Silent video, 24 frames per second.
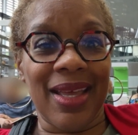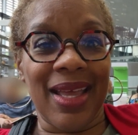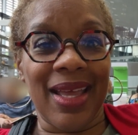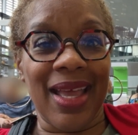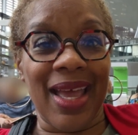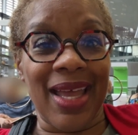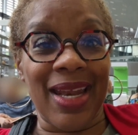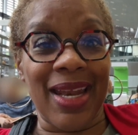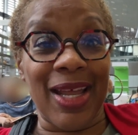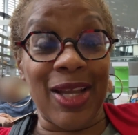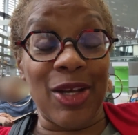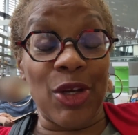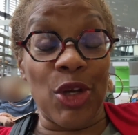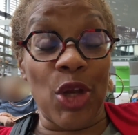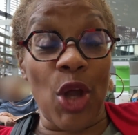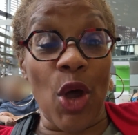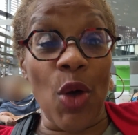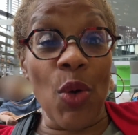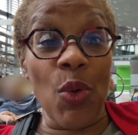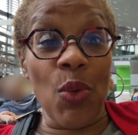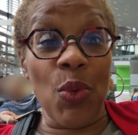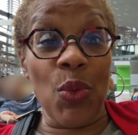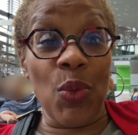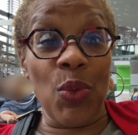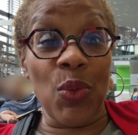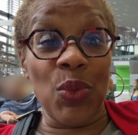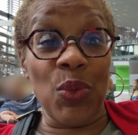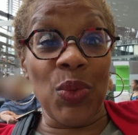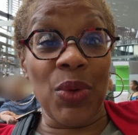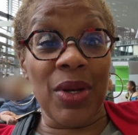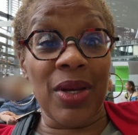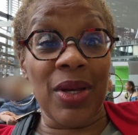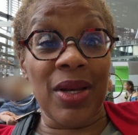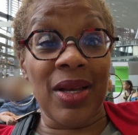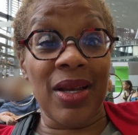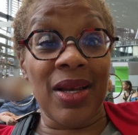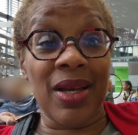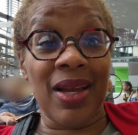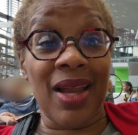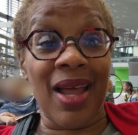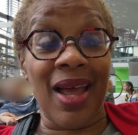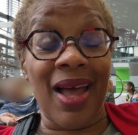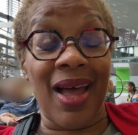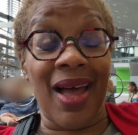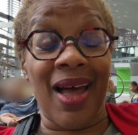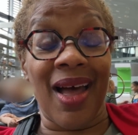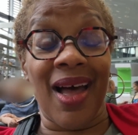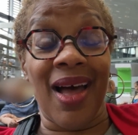Had I known,
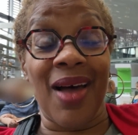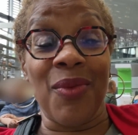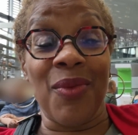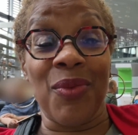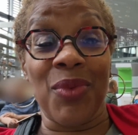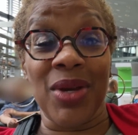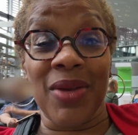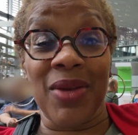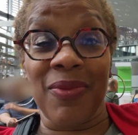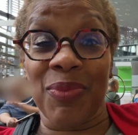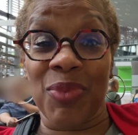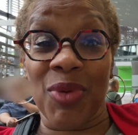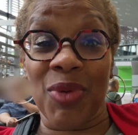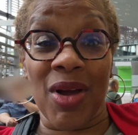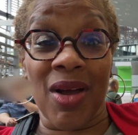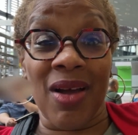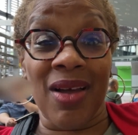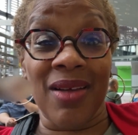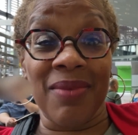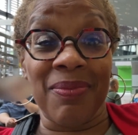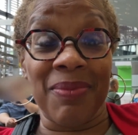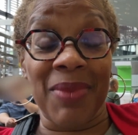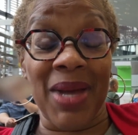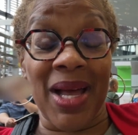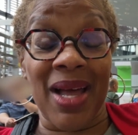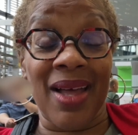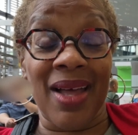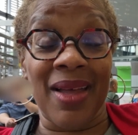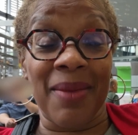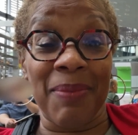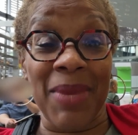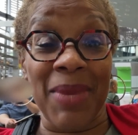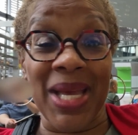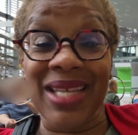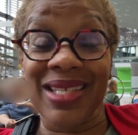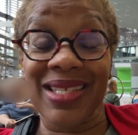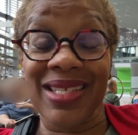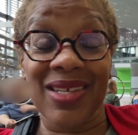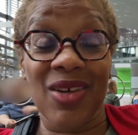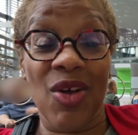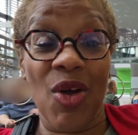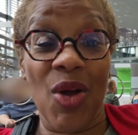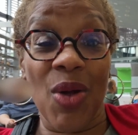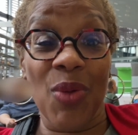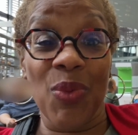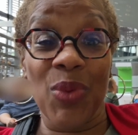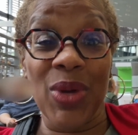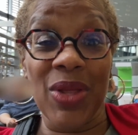I would have brought my
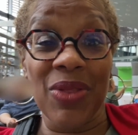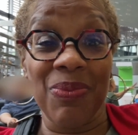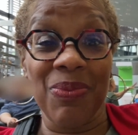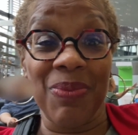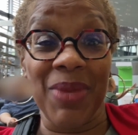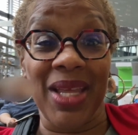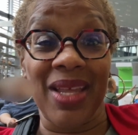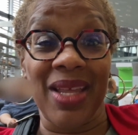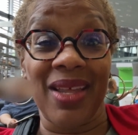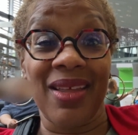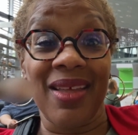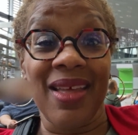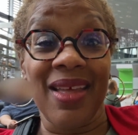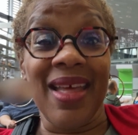MasterCard with me.